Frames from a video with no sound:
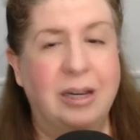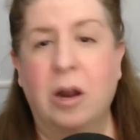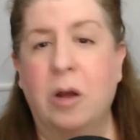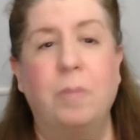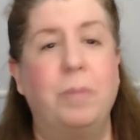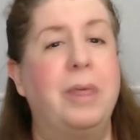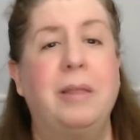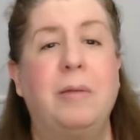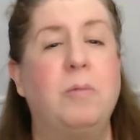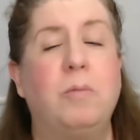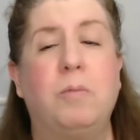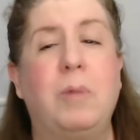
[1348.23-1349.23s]
You know,
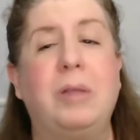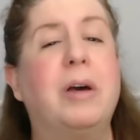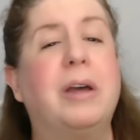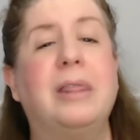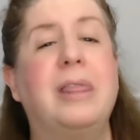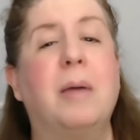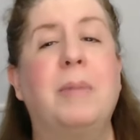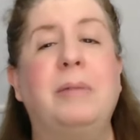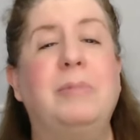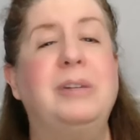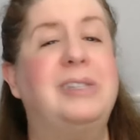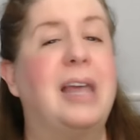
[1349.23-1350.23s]
we look at them
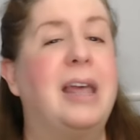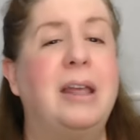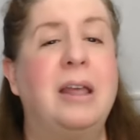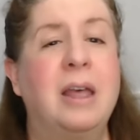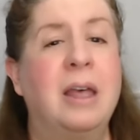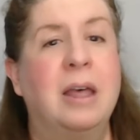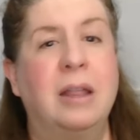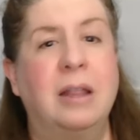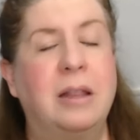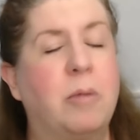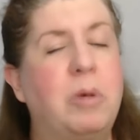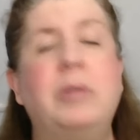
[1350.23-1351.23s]
and
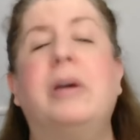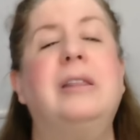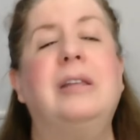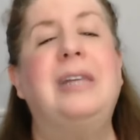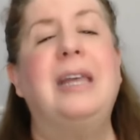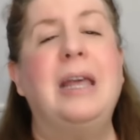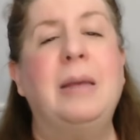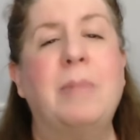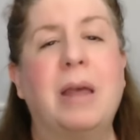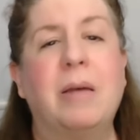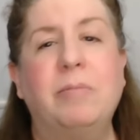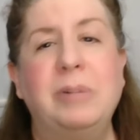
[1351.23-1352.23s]
we look at the team
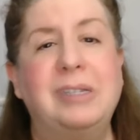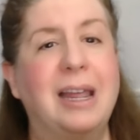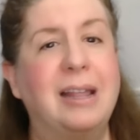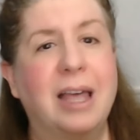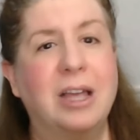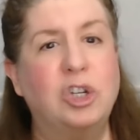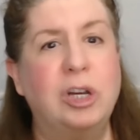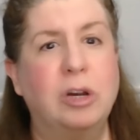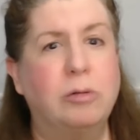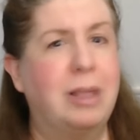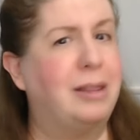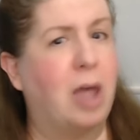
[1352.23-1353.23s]
and we say last
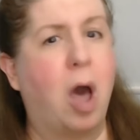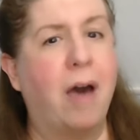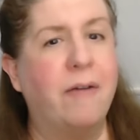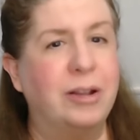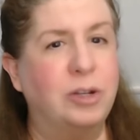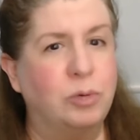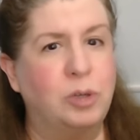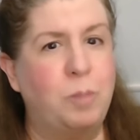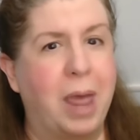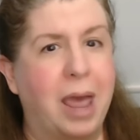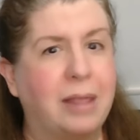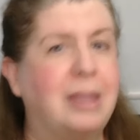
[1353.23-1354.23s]
year that the offense was
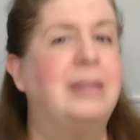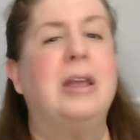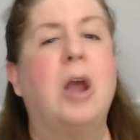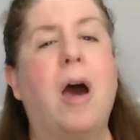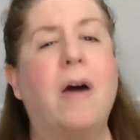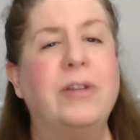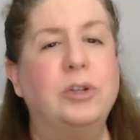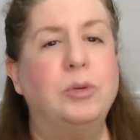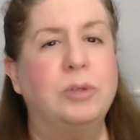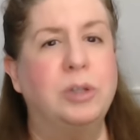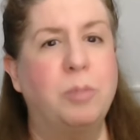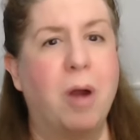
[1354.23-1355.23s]
bad, that the offense
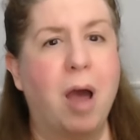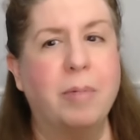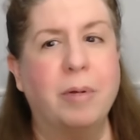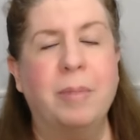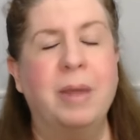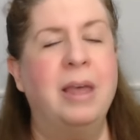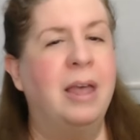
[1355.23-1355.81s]
was a problem.